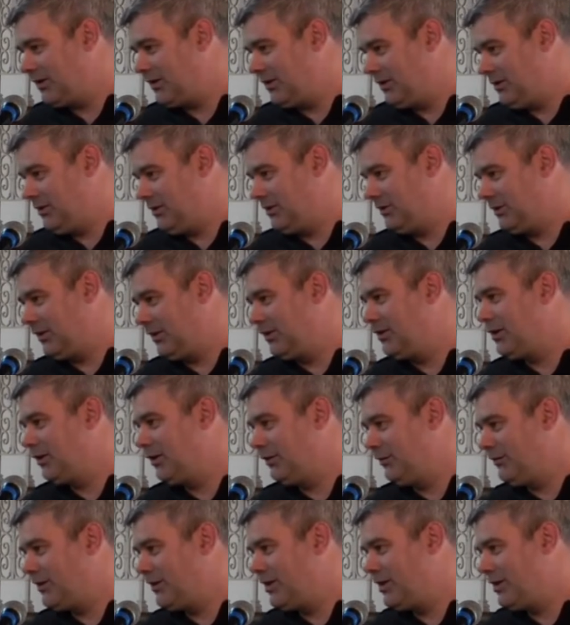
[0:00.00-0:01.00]
to
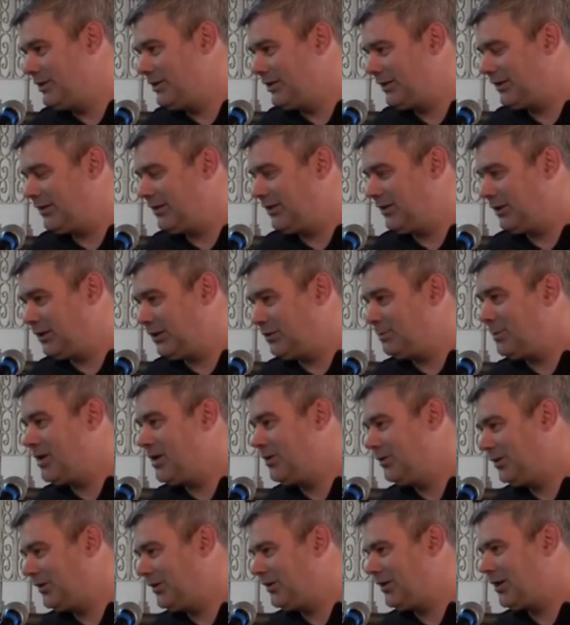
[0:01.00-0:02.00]
knife violence,
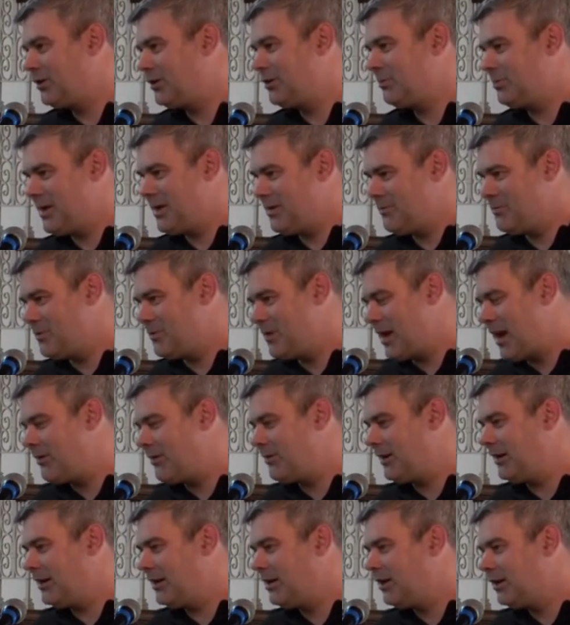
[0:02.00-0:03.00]
exposed to other people
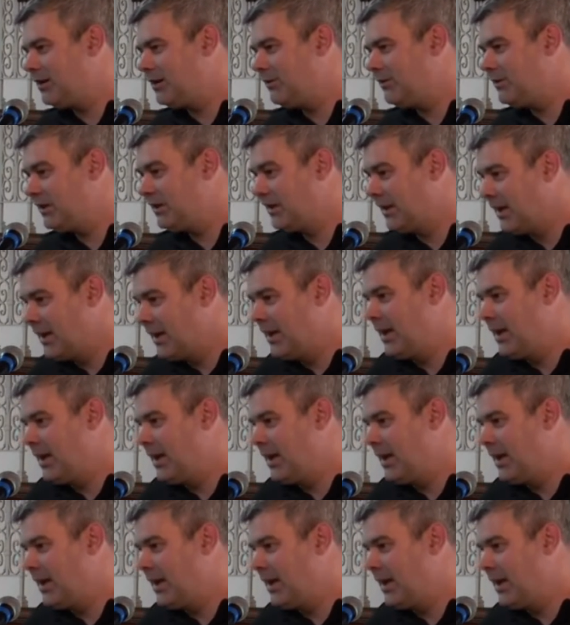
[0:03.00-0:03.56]
carrying knives.